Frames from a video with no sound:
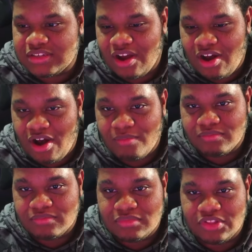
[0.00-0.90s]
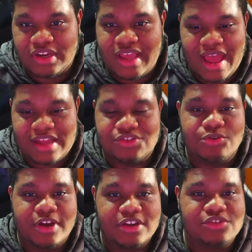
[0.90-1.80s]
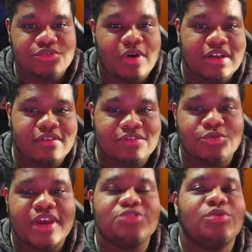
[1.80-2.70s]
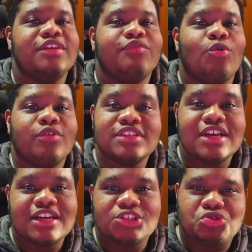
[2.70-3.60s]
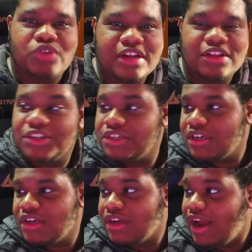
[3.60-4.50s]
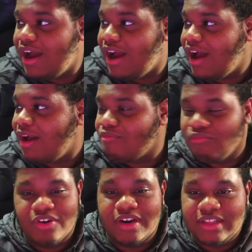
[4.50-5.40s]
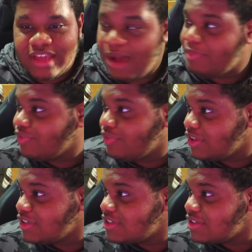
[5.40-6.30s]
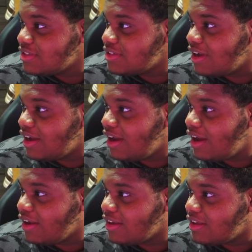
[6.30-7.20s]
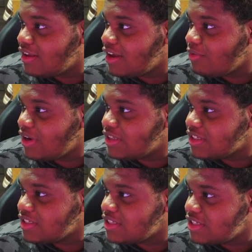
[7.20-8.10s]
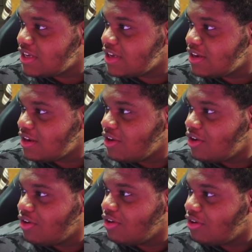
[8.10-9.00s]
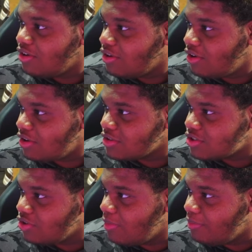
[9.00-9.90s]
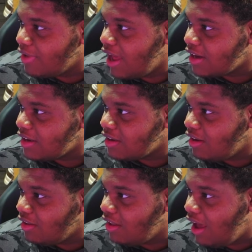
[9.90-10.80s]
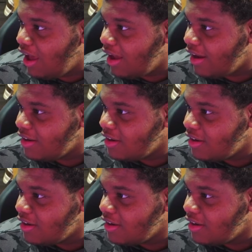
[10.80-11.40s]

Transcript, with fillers: um, look at two K twenty-four's trailer. I'm really happy for this. I can't wait to see it. Also, I'm not gonna lie.